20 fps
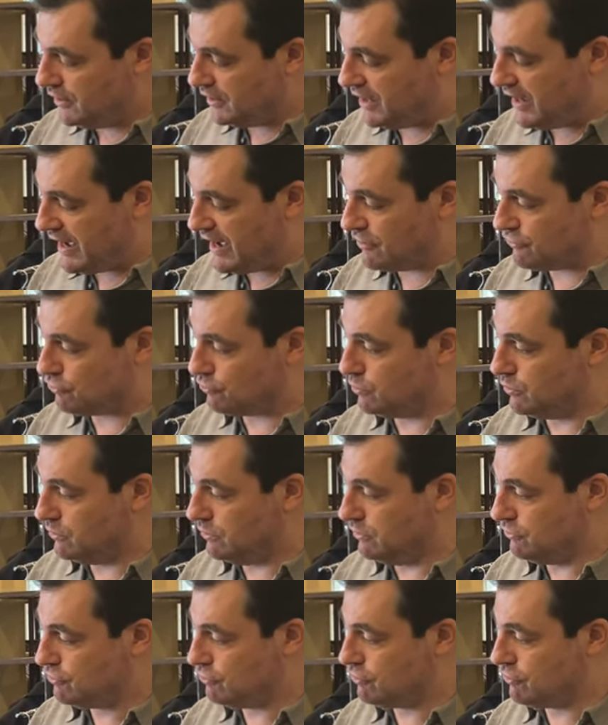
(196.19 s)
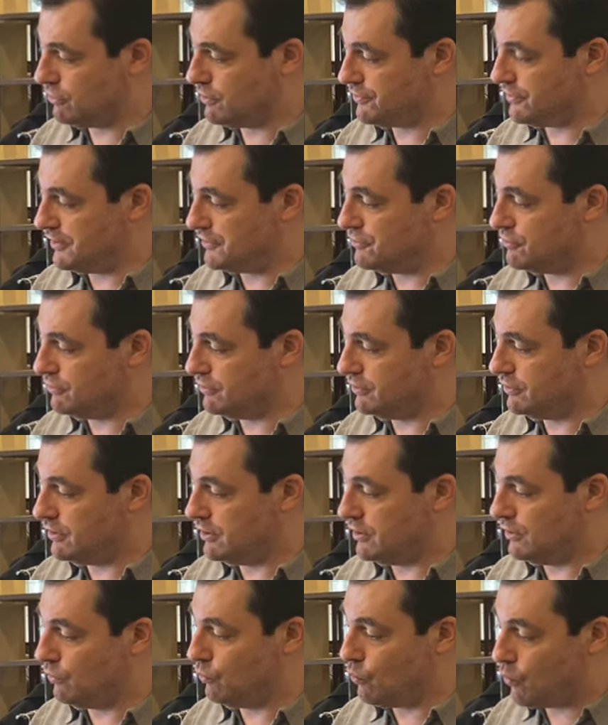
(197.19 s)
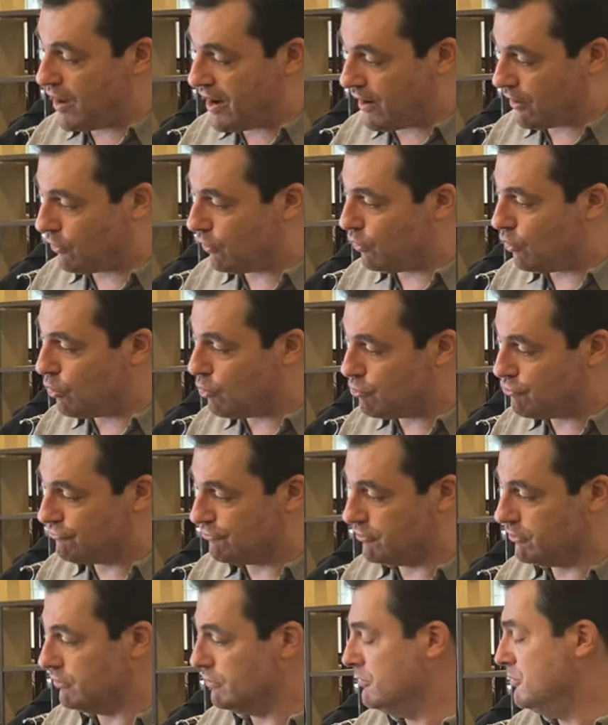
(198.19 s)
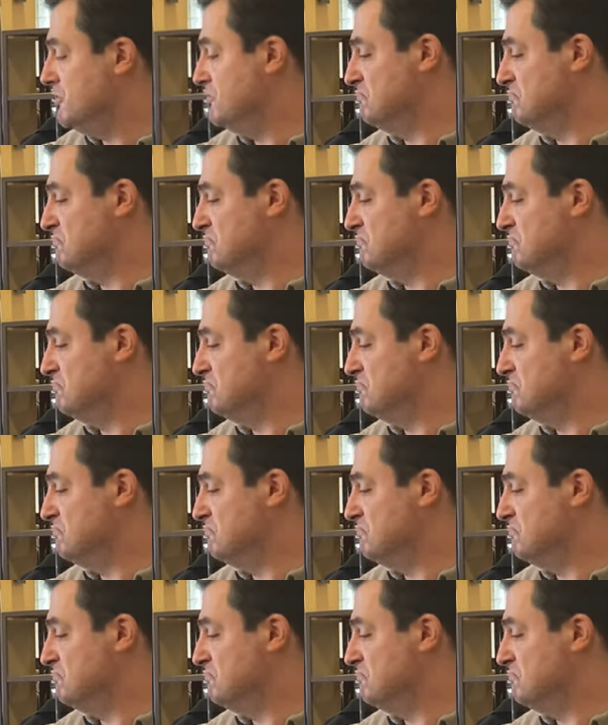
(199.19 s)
casual shirt that you can uh, wear over